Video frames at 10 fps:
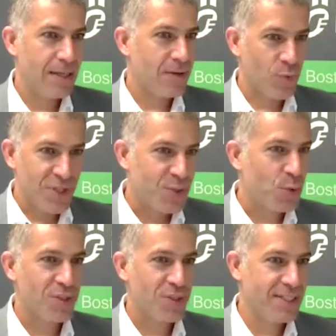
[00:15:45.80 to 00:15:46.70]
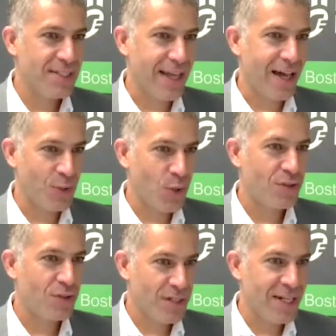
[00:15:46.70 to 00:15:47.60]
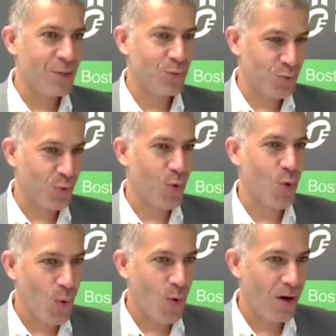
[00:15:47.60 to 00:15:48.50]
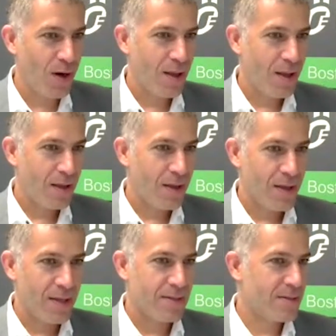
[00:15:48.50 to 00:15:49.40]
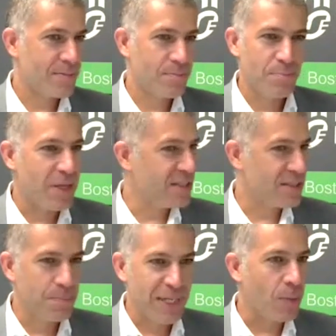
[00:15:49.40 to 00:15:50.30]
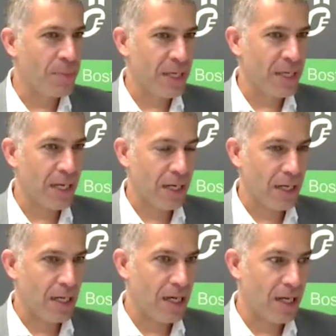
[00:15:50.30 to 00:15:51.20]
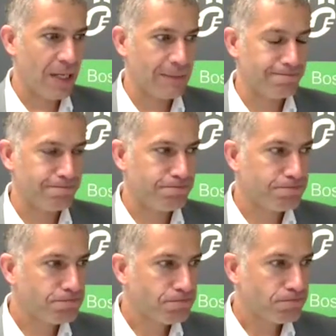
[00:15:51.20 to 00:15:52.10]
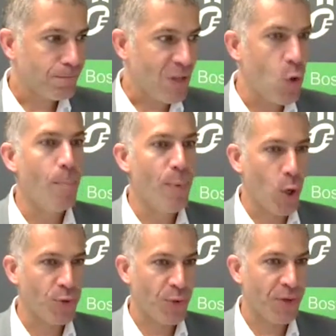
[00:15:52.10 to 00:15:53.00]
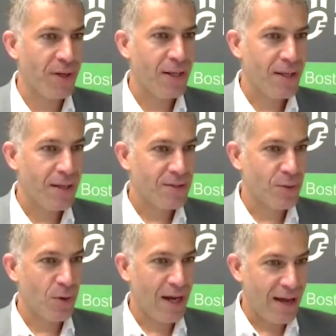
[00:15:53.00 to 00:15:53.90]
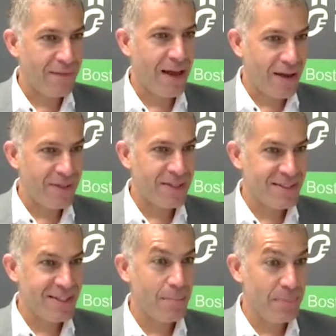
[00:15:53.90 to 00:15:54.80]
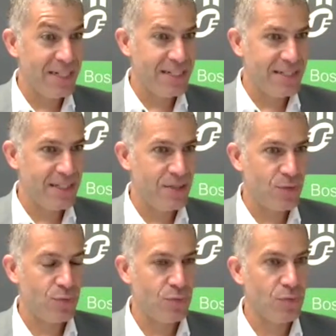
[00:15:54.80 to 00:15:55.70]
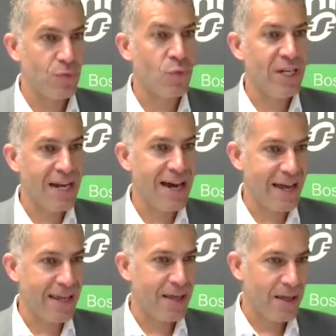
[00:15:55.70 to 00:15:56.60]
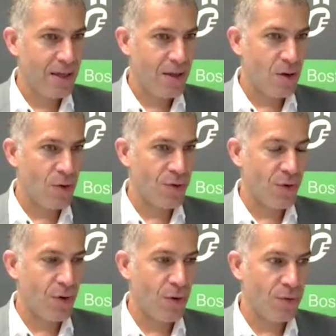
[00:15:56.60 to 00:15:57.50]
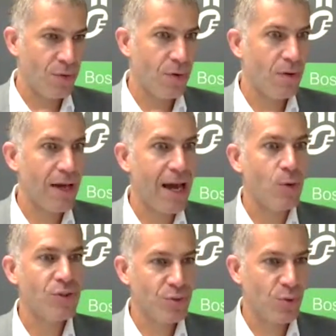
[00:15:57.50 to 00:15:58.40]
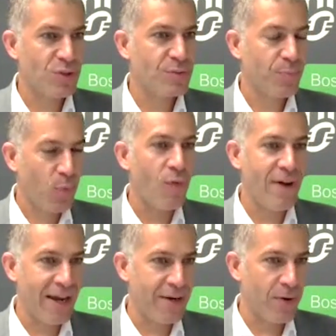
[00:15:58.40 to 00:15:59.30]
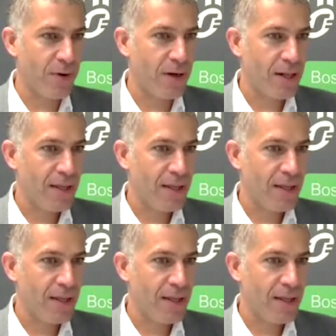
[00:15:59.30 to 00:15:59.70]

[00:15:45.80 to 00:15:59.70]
resources that are not linked to the core, it's becoming a burden. So having the ability to rely on a outsourced provider